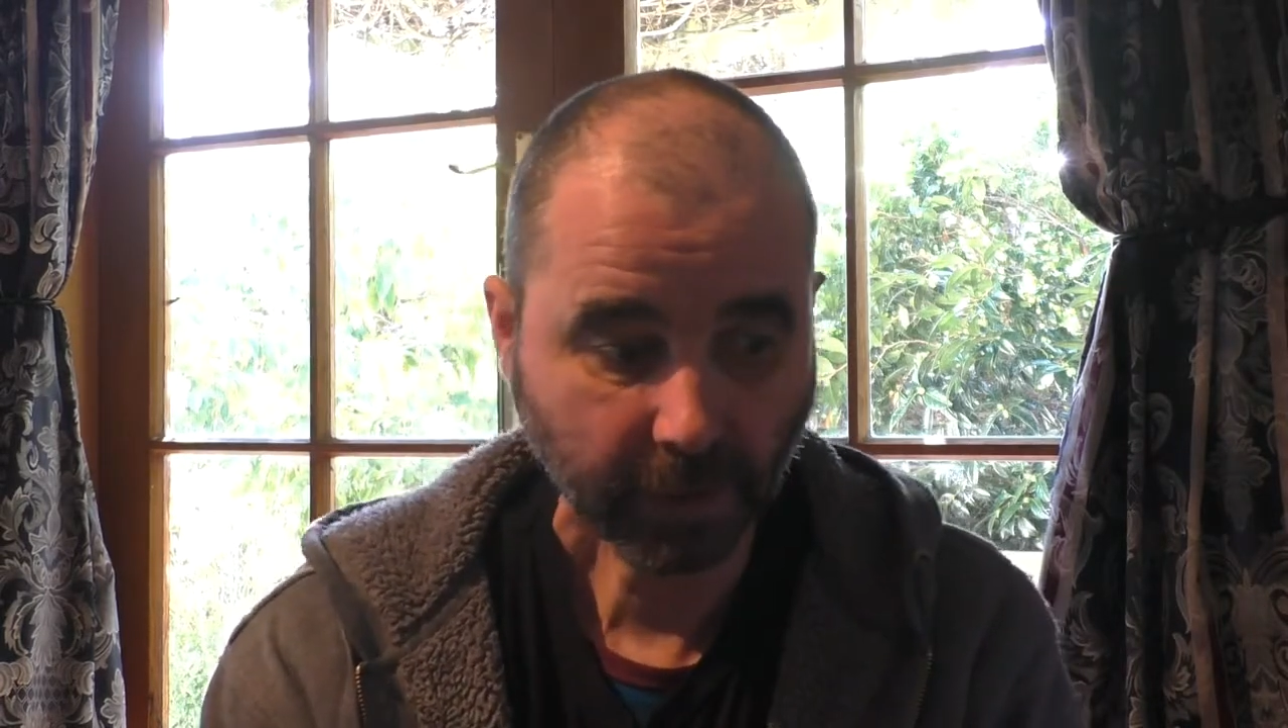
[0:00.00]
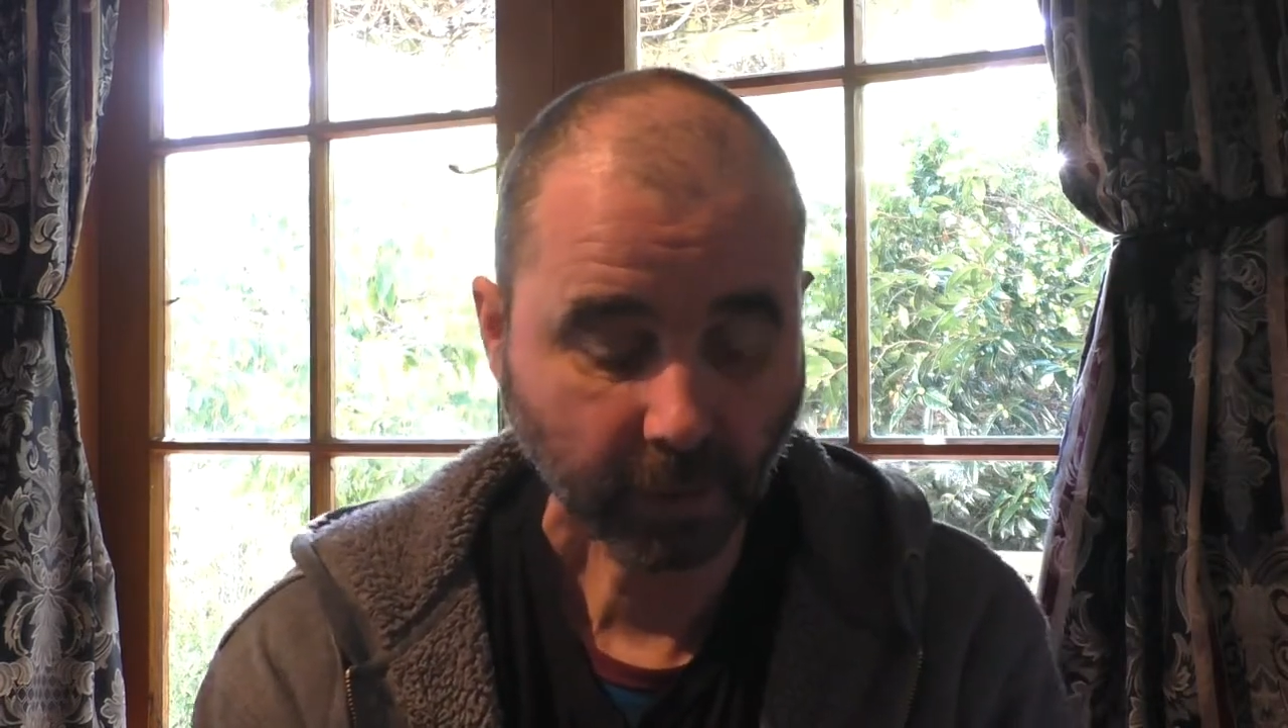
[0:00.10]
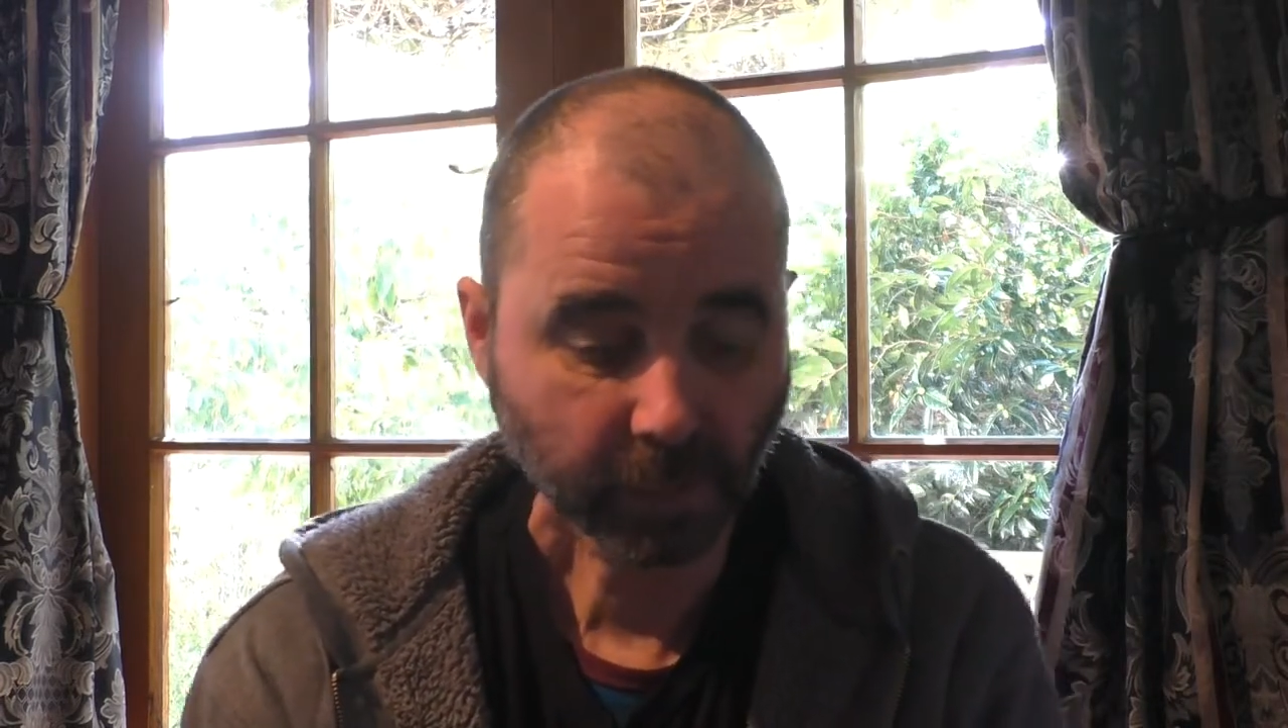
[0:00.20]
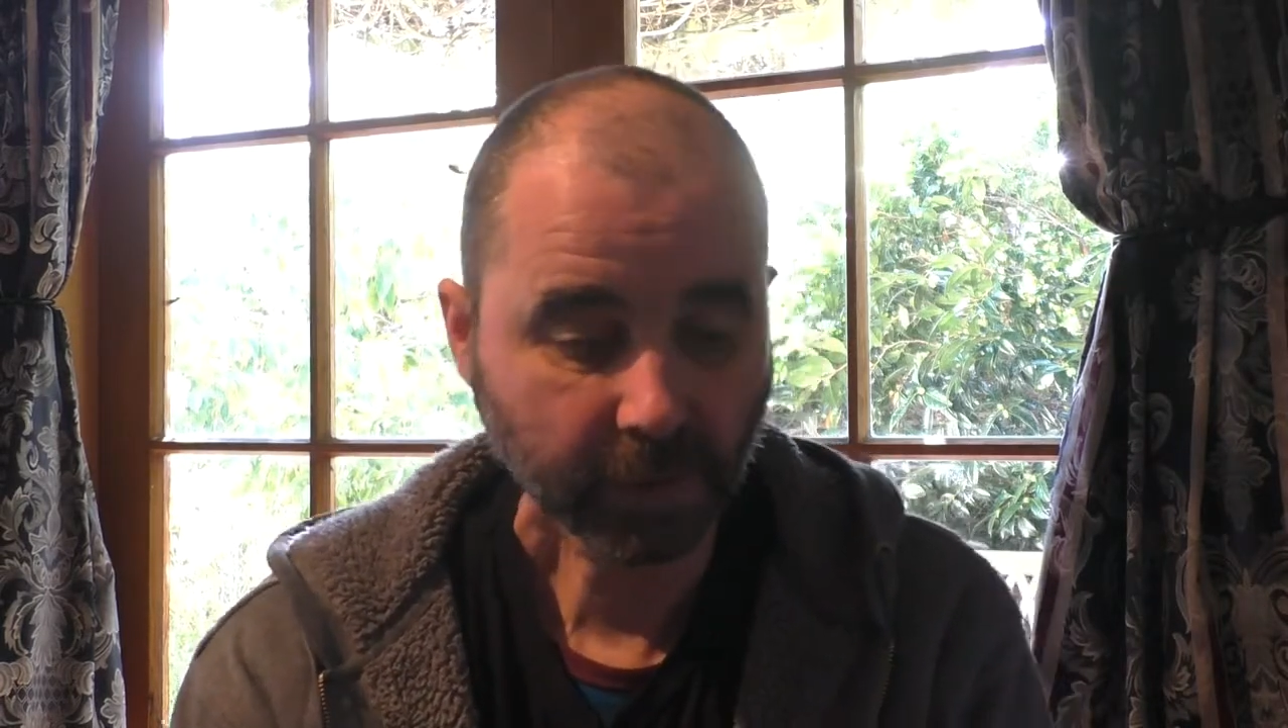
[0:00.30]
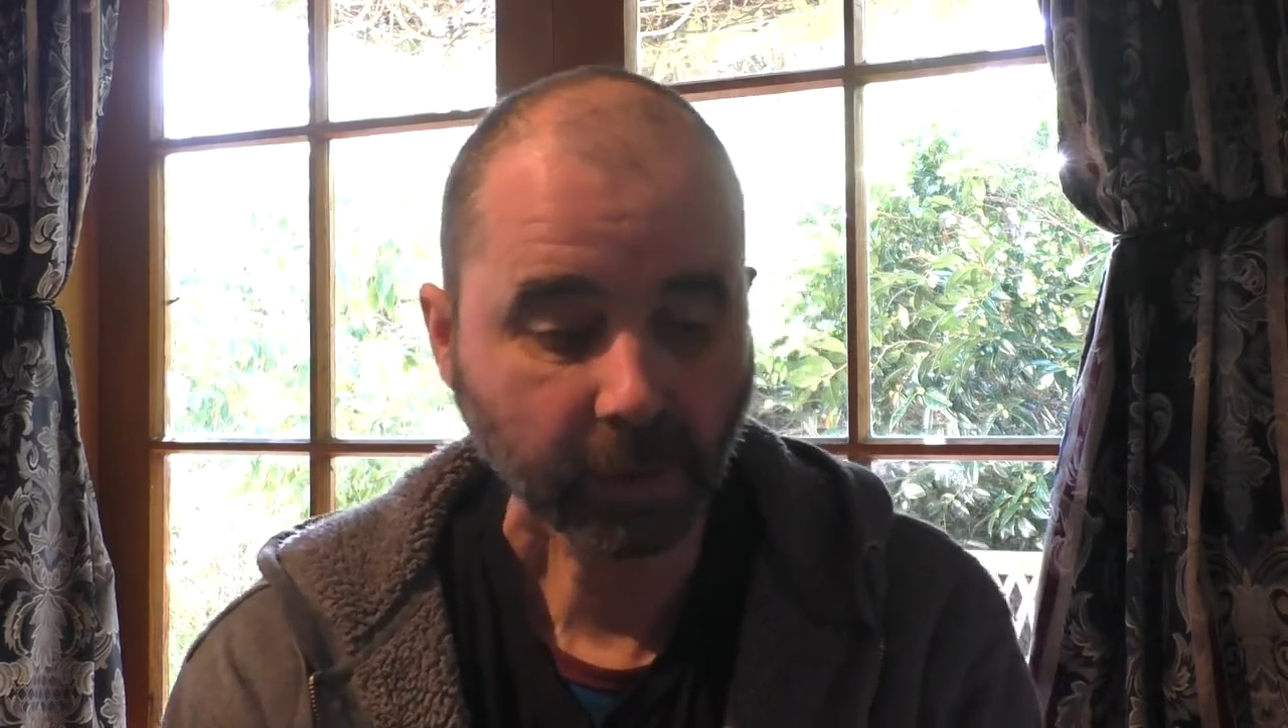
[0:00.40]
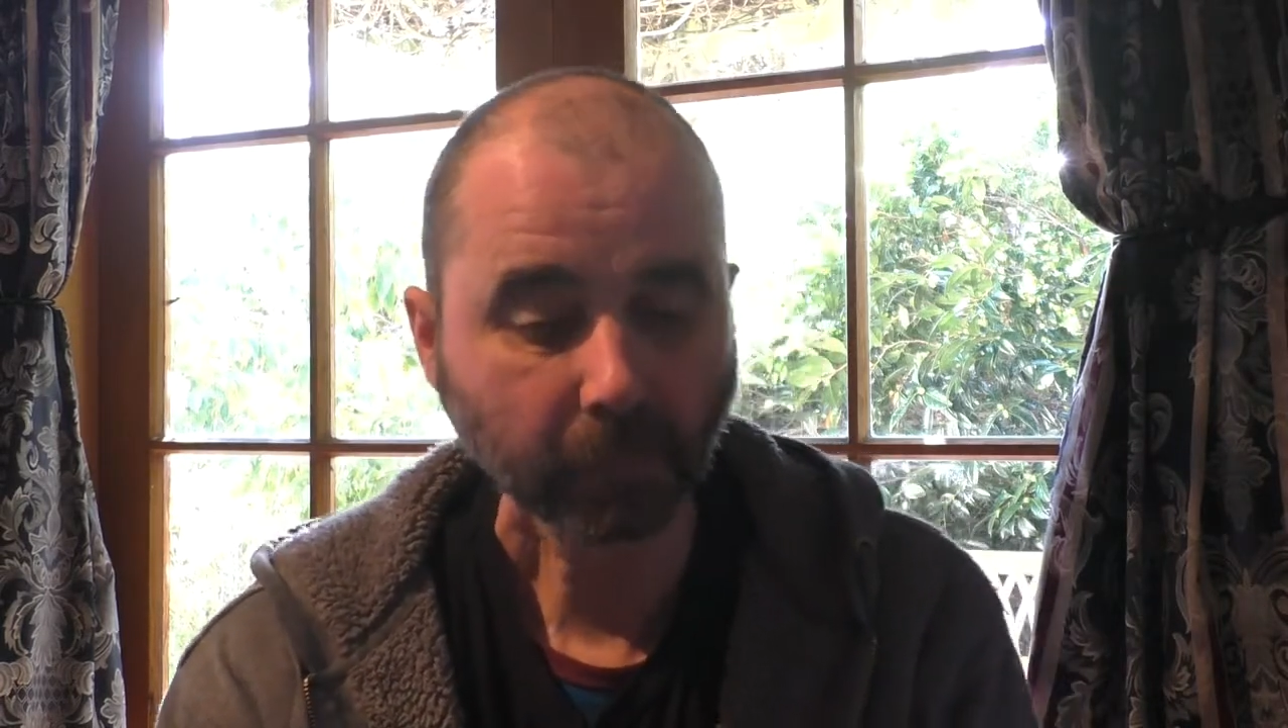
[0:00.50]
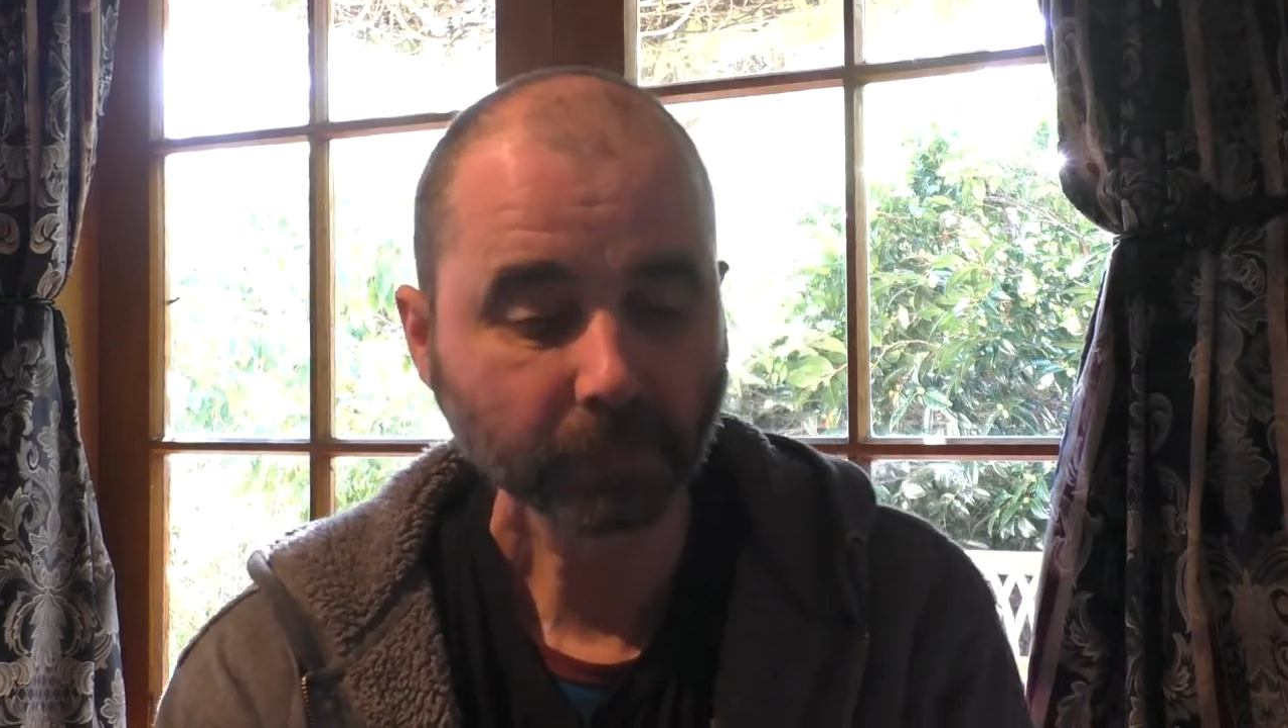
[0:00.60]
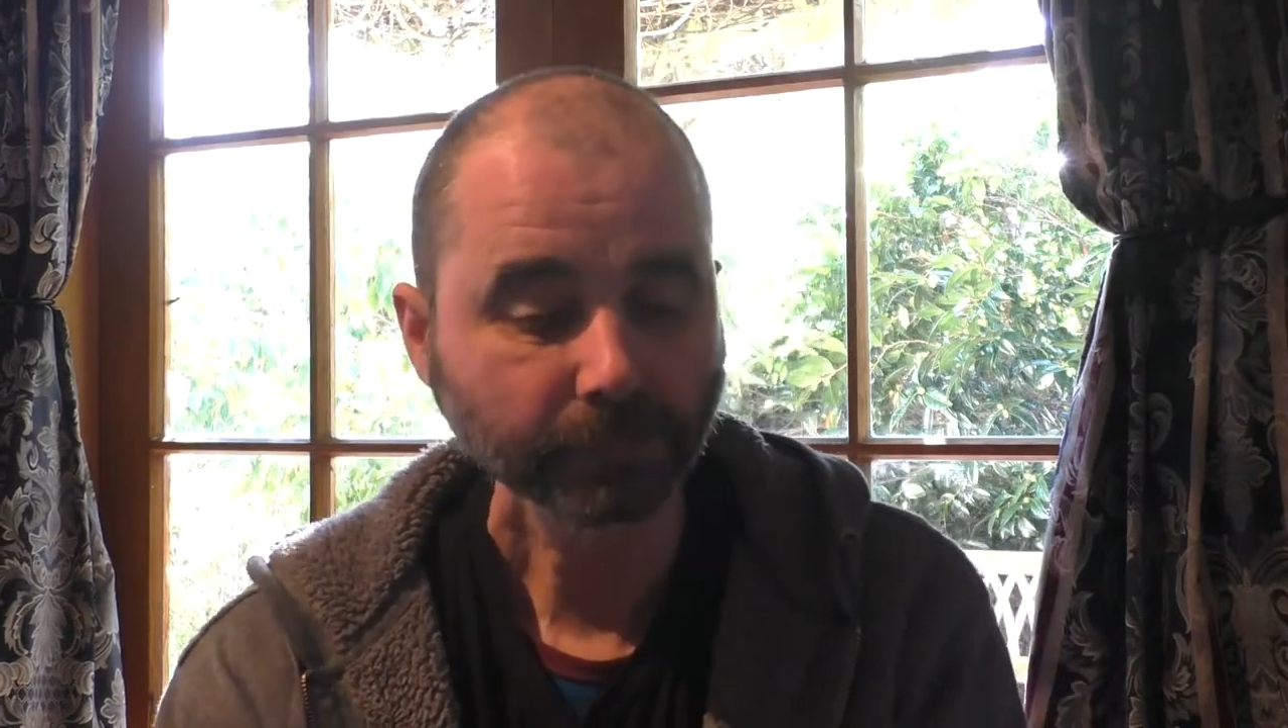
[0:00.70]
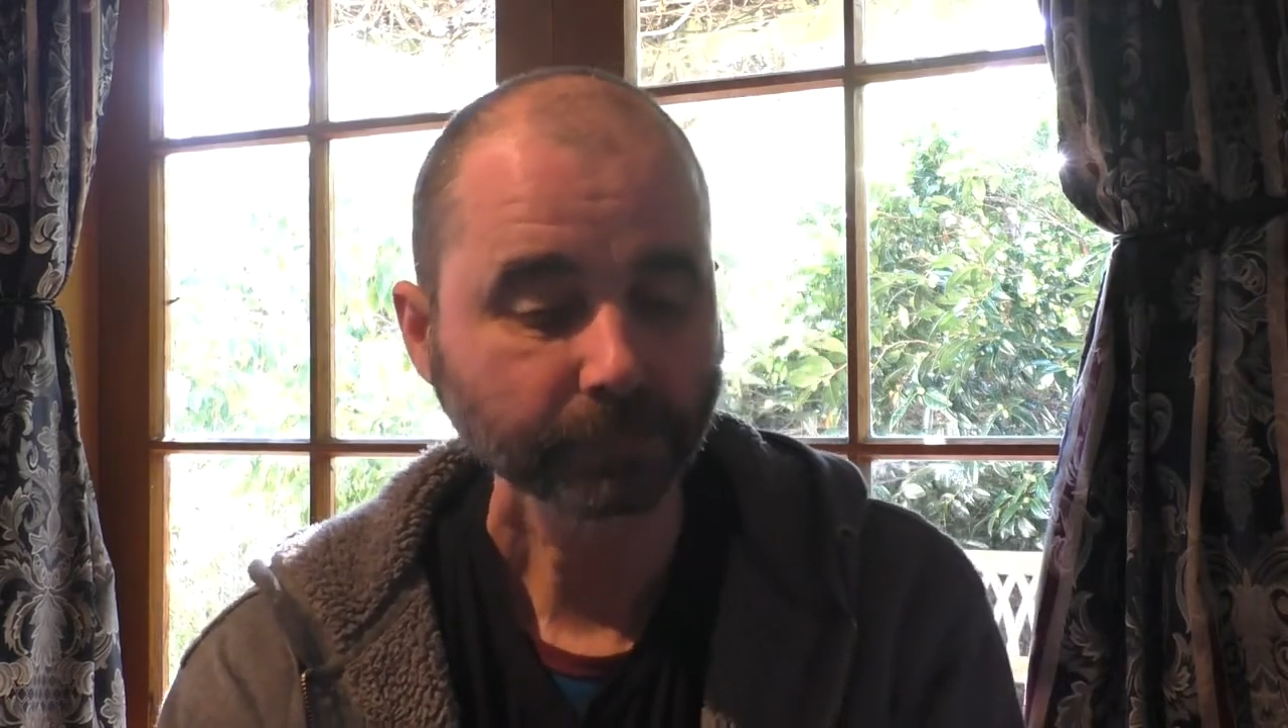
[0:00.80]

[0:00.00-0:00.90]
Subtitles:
aluminium.